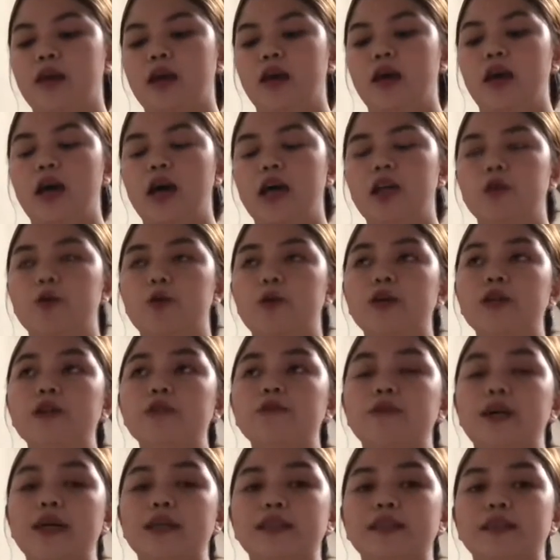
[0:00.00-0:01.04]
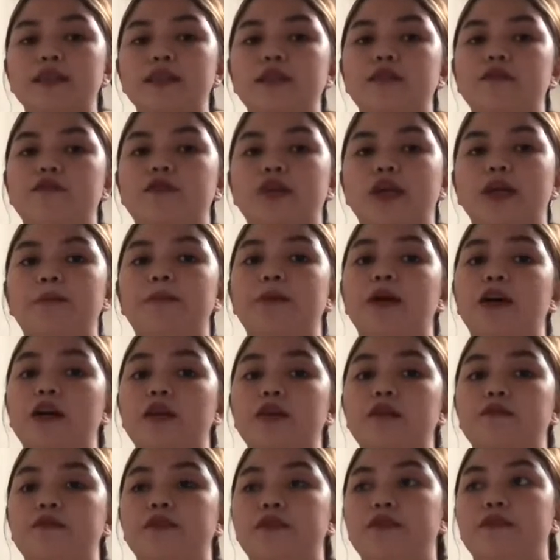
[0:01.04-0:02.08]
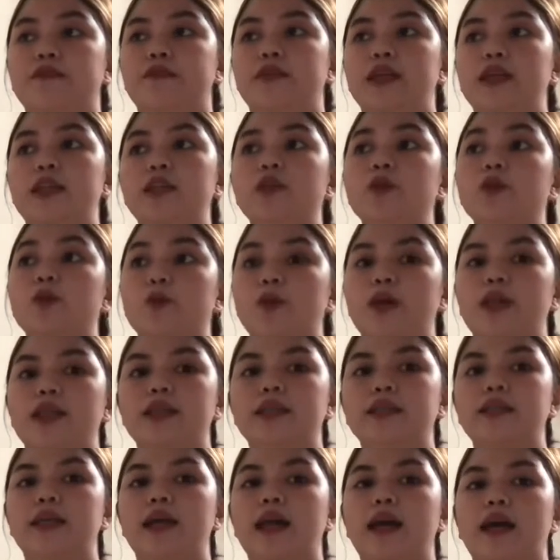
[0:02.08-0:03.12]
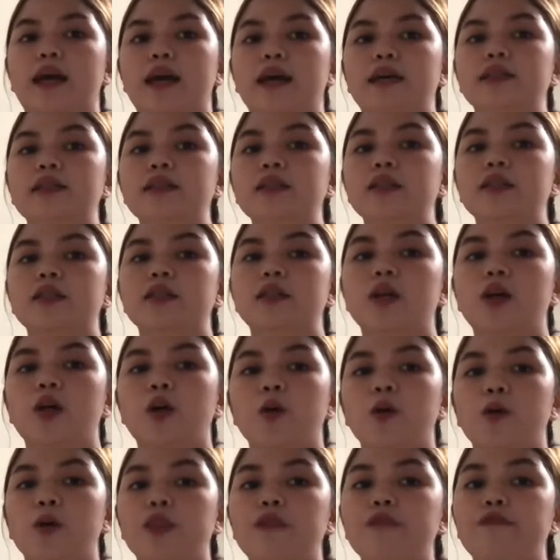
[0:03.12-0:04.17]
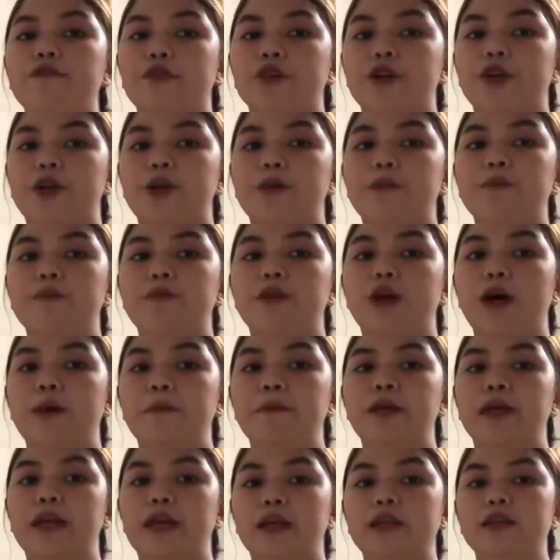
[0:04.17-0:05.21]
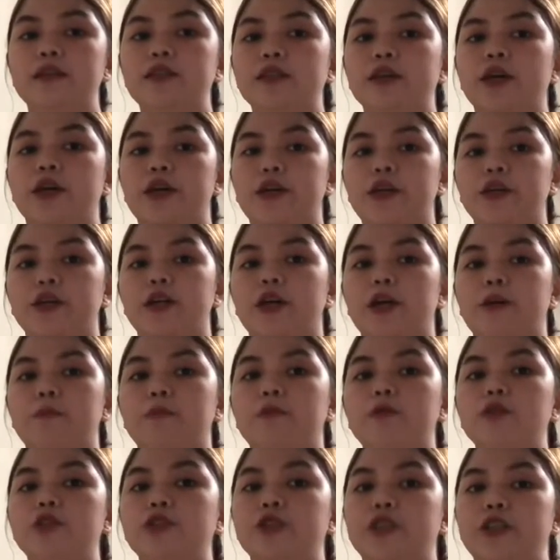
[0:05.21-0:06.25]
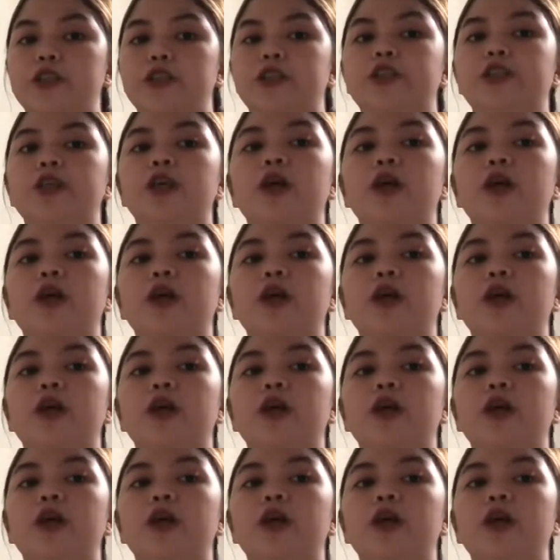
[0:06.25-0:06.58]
And we will rest it for about 15 to 20 seconds with firm rubbing and circular motions,